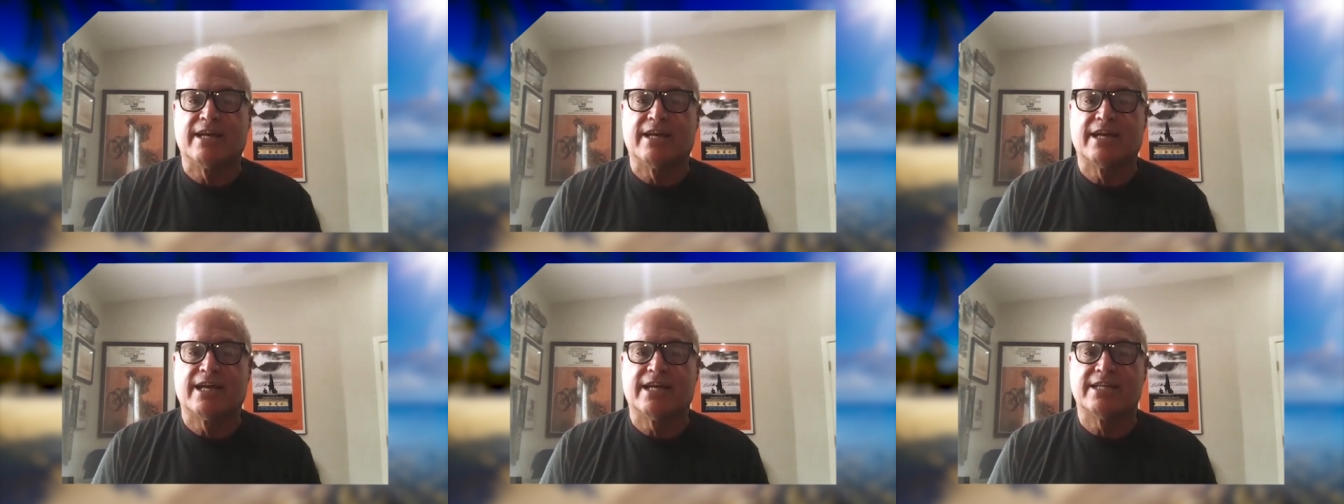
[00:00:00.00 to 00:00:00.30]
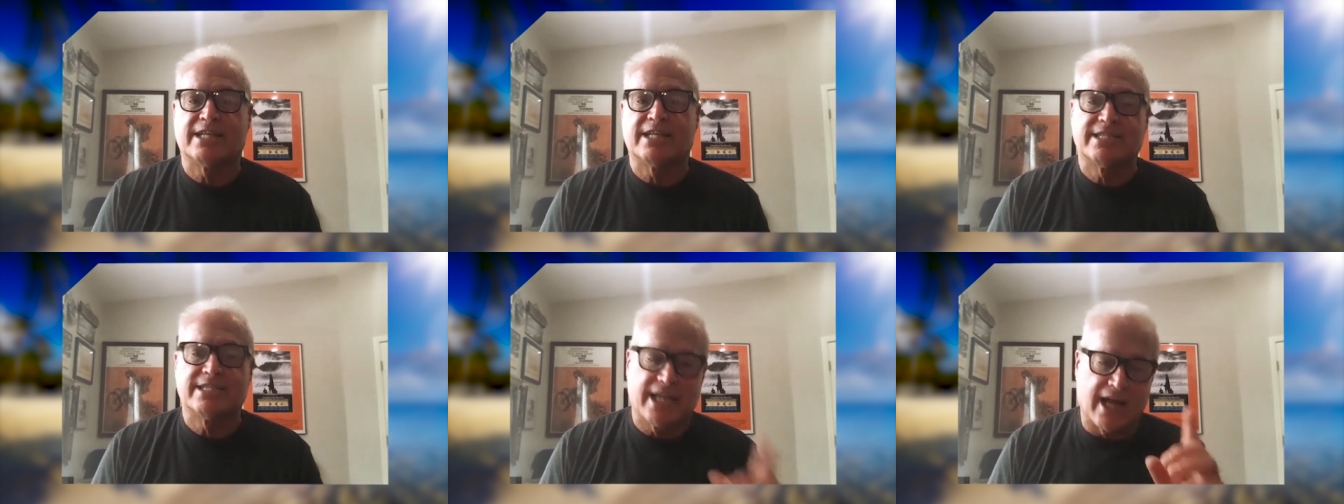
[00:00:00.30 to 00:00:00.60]
because
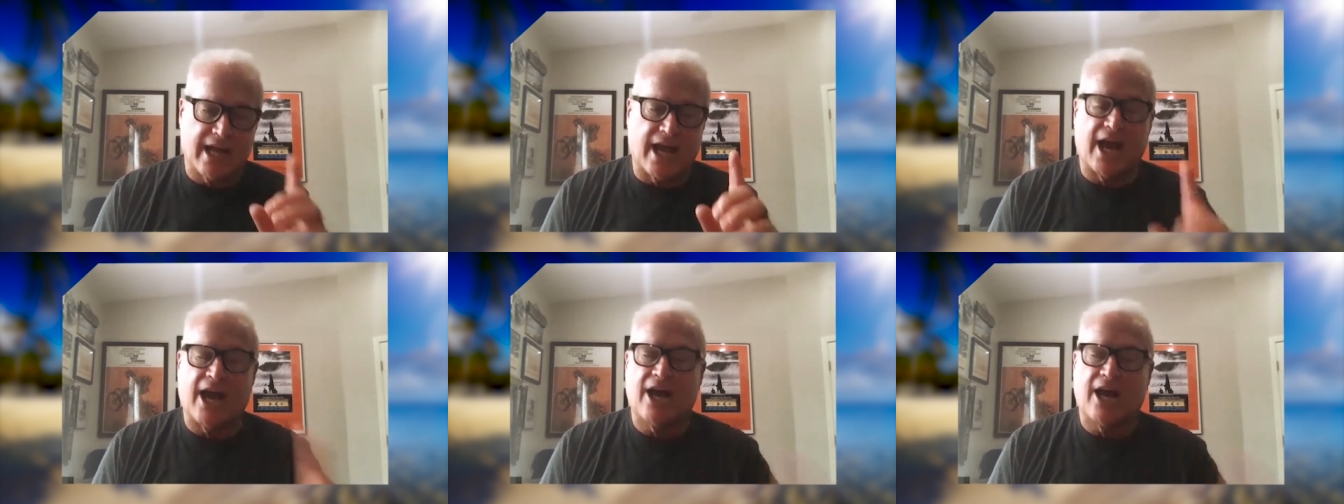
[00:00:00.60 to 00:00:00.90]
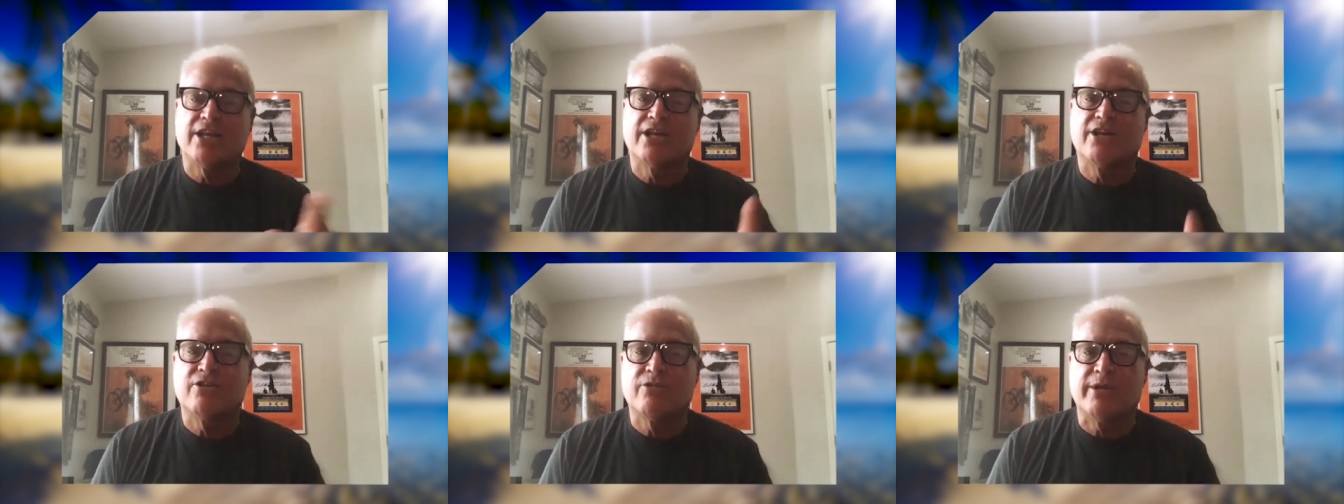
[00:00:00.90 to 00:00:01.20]
I say, I'll
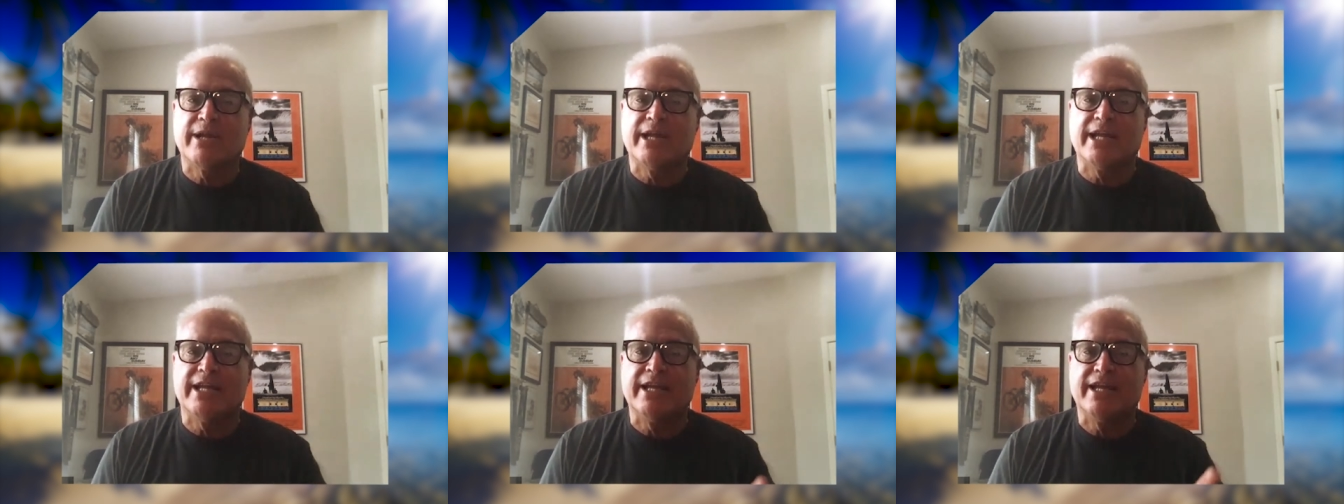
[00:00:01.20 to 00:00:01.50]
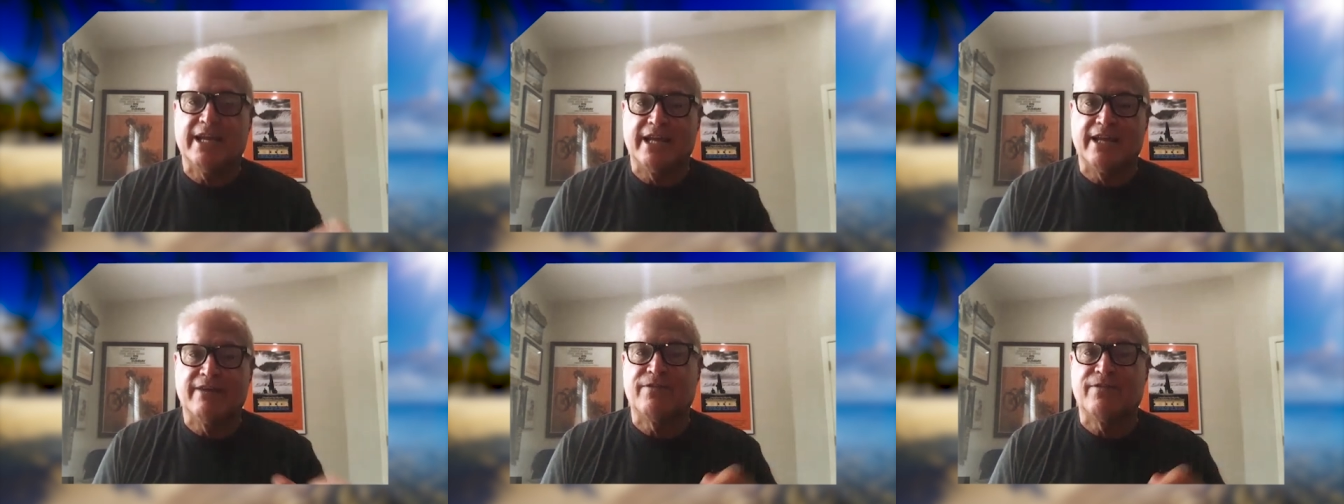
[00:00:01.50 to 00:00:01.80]
agree
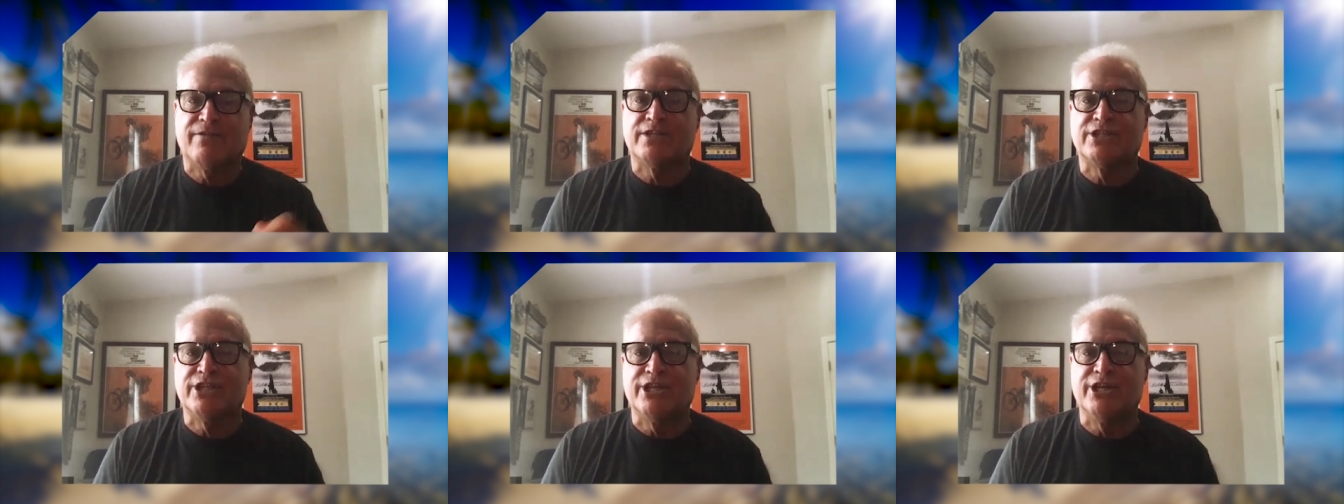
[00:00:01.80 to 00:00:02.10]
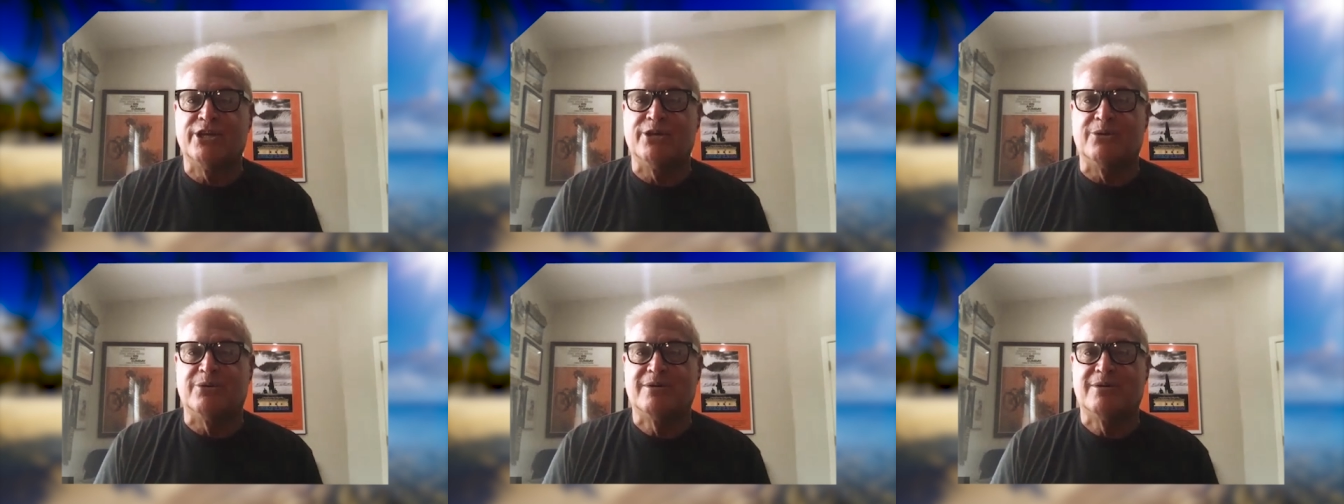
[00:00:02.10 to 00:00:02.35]
if it's you.